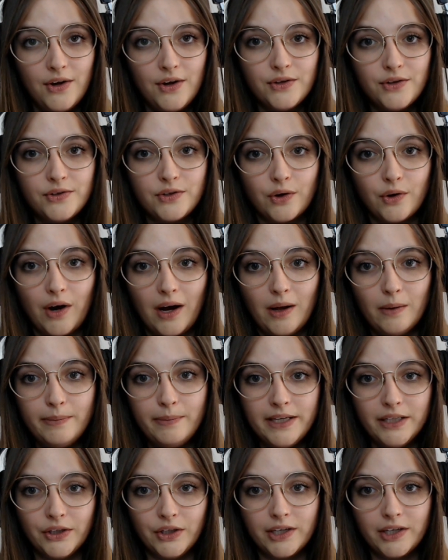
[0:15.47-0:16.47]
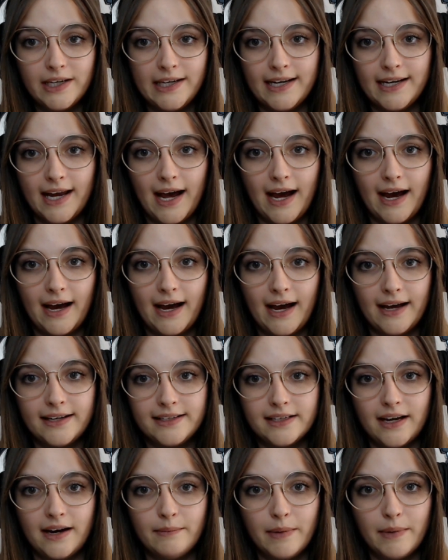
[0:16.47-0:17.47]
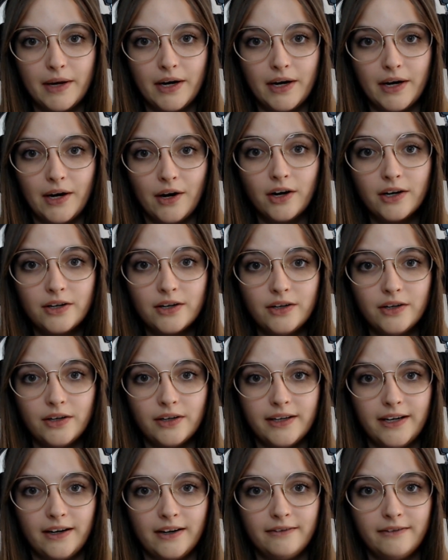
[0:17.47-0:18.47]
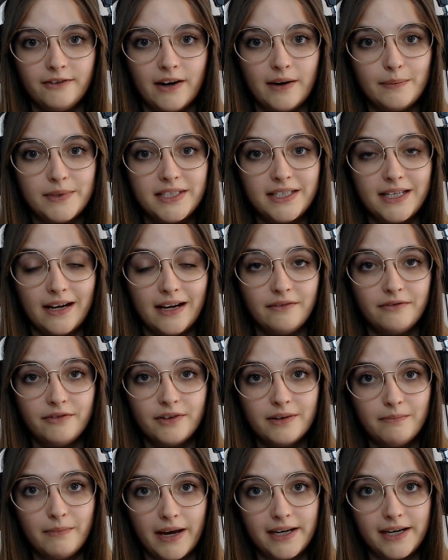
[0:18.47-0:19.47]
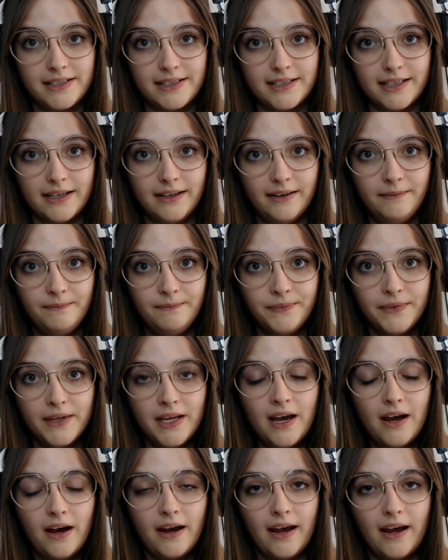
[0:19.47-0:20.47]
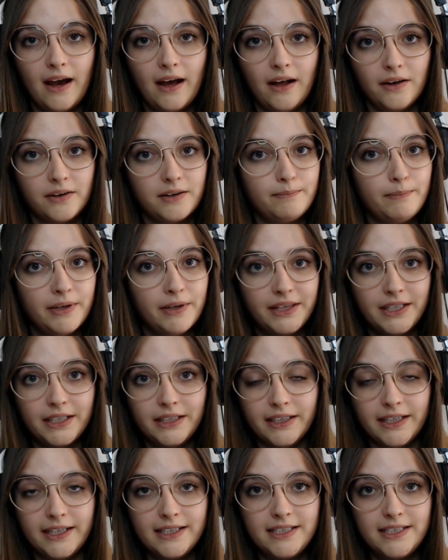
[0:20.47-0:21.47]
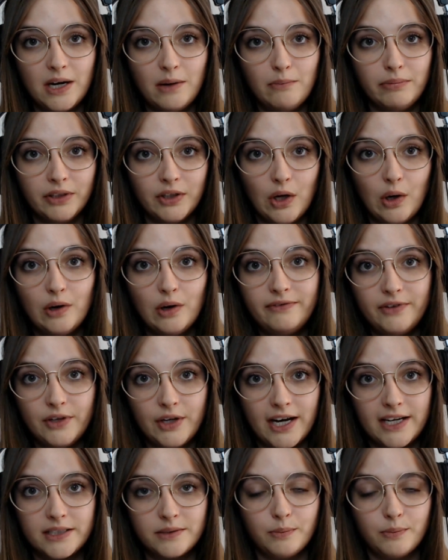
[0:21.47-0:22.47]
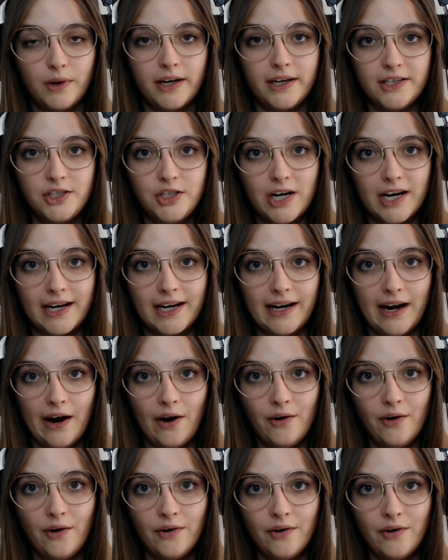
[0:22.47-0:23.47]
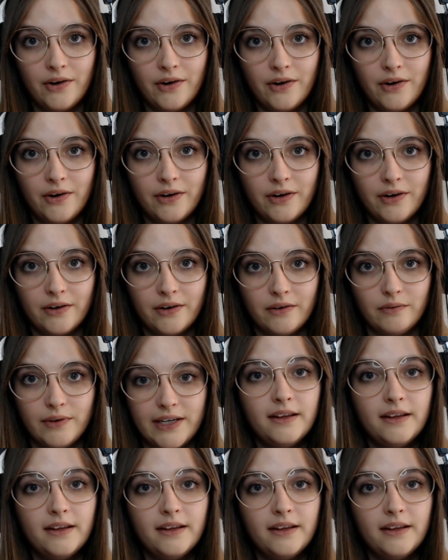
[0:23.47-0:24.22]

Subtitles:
So I'll be looking at an article here from Stanford Medicine. I'll put the link down below if you guys want to check it out or read along.